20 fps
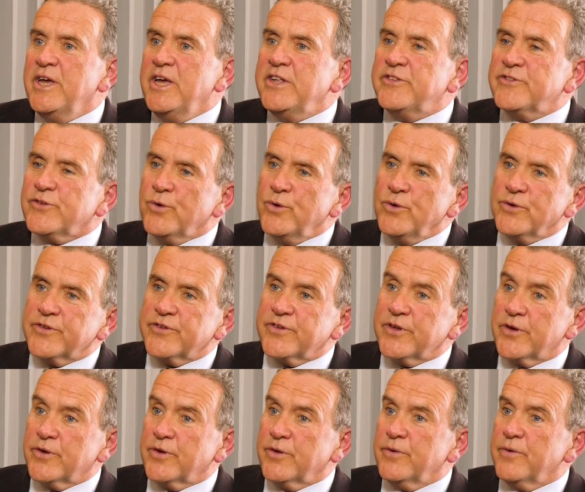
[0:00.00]
It's
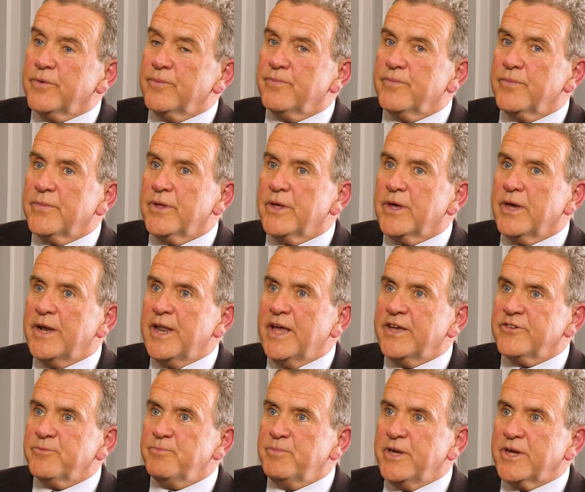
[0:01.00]
also an
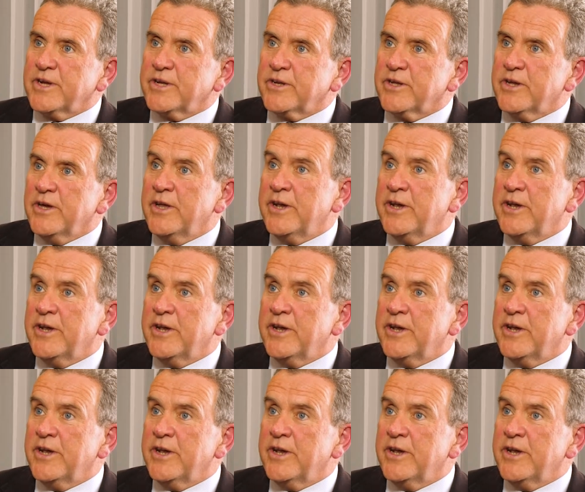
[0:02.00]
aspect,